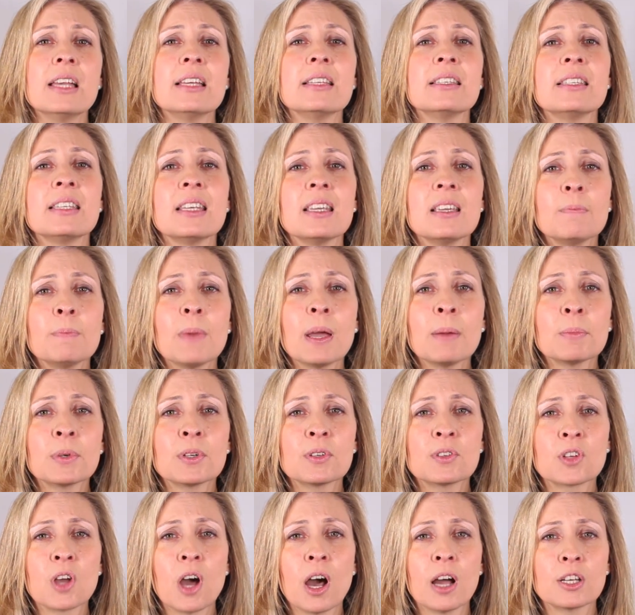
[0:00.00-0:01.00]
Team
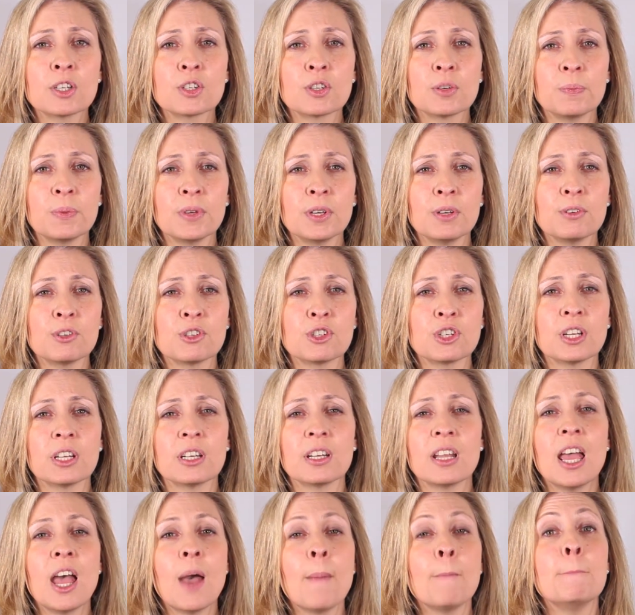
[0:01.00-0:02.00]
members' contribution
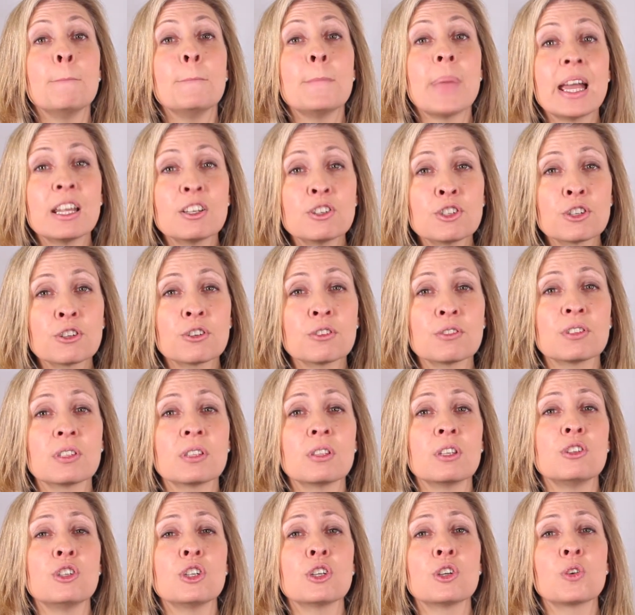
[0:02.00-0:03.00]
measures
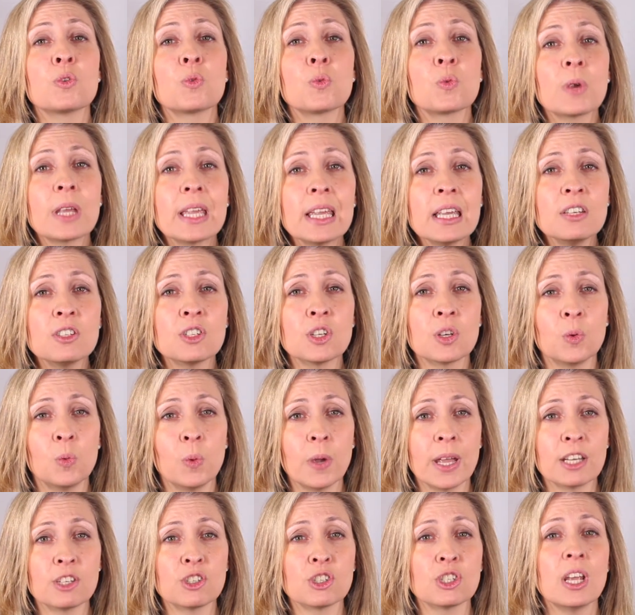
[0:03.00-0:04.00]
the degree to
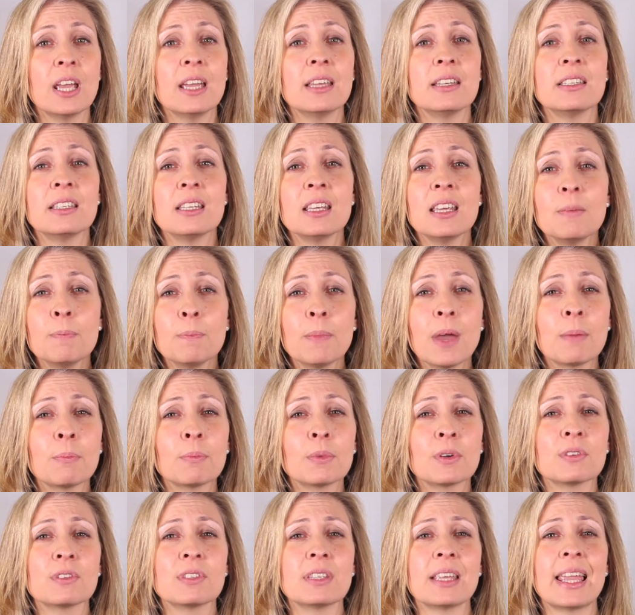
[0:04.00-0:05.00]
which team
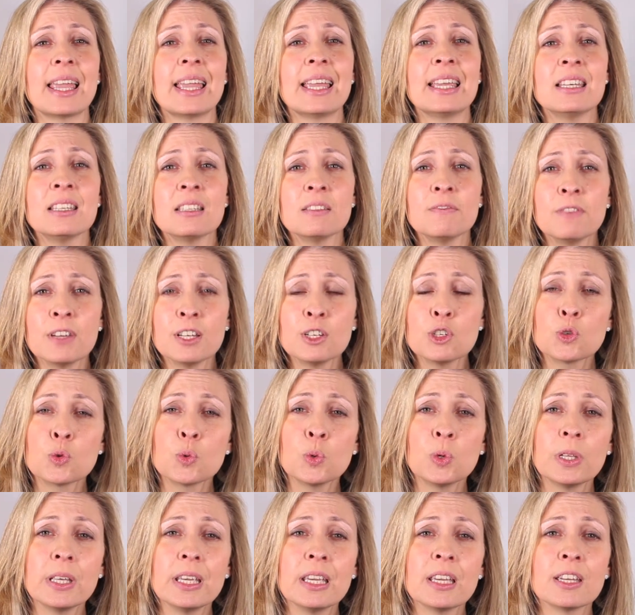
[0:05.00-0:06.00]
members
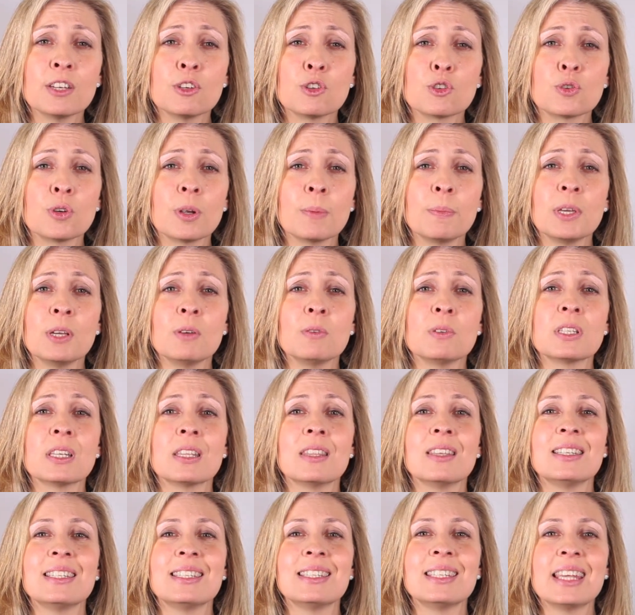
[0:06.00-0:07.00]
individually contribute to
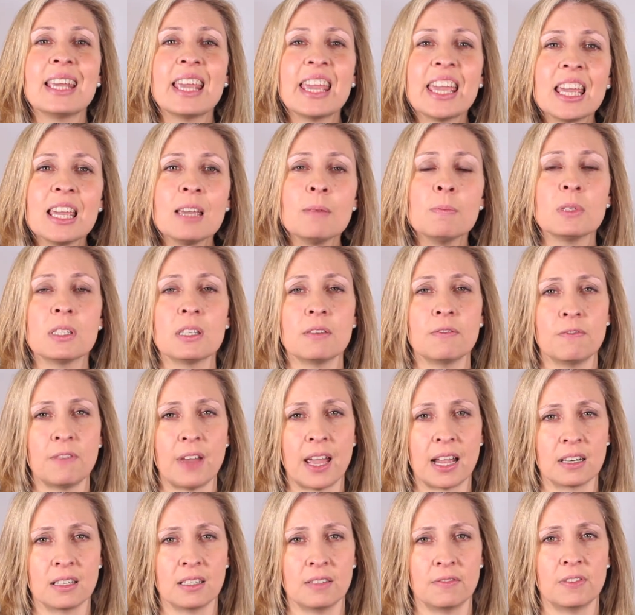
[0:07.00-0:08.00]
the team's
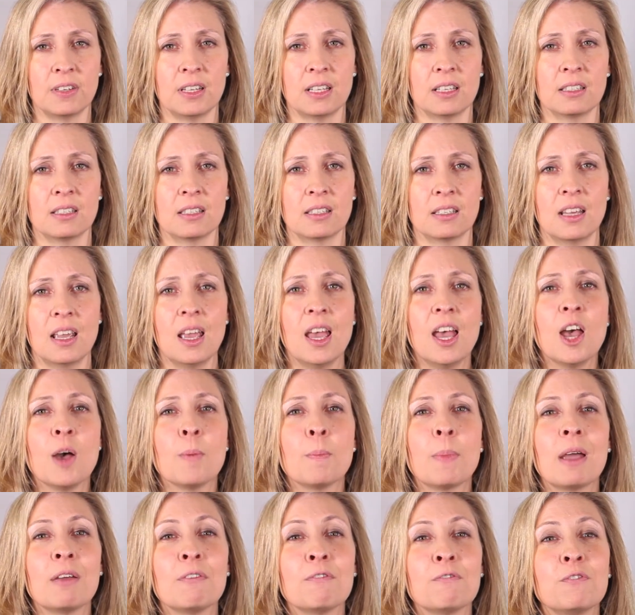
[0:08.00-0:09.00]
effectiveness
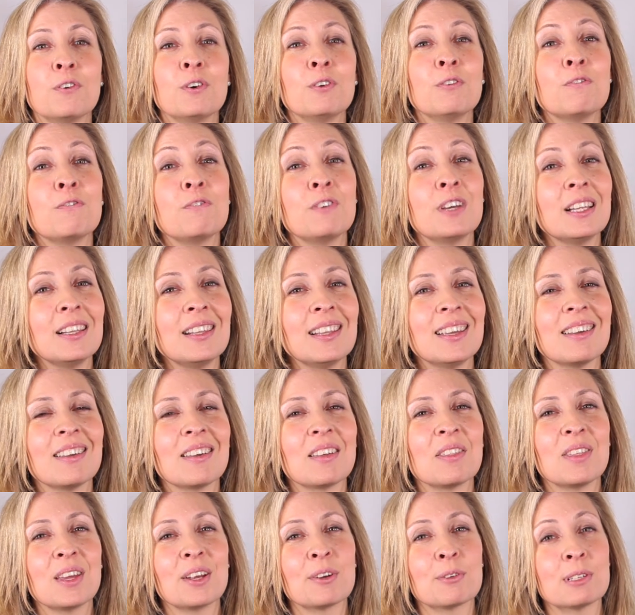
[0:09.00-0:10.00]
by
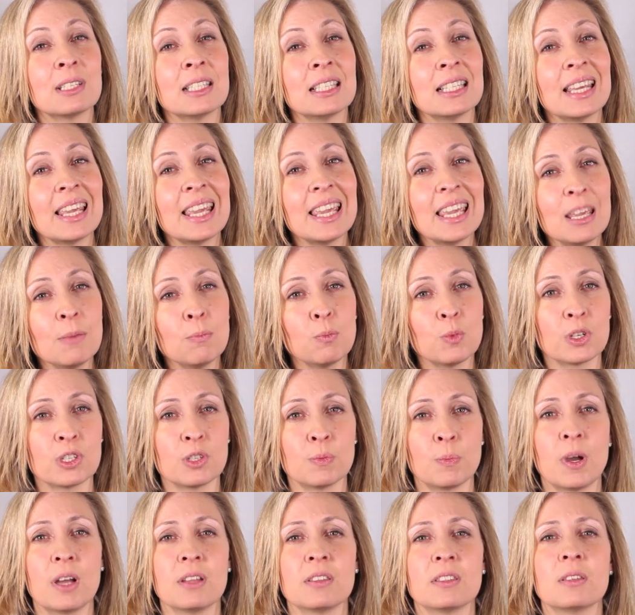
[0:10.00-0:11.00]
fulfilling their team
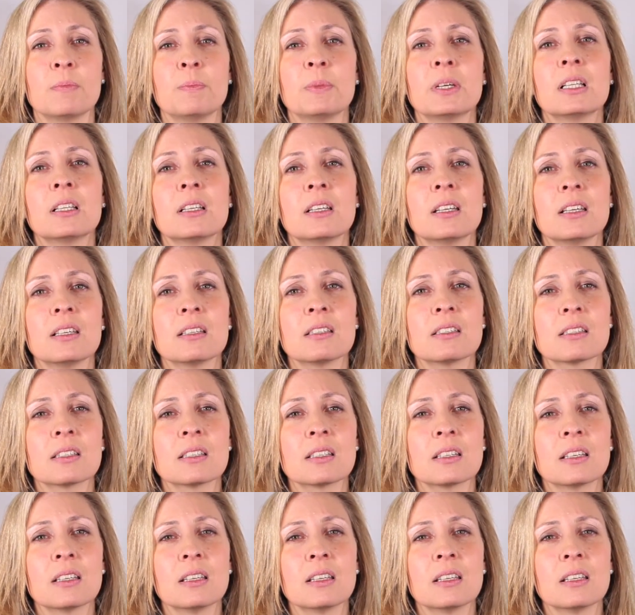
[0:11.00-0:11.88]
responsibilities.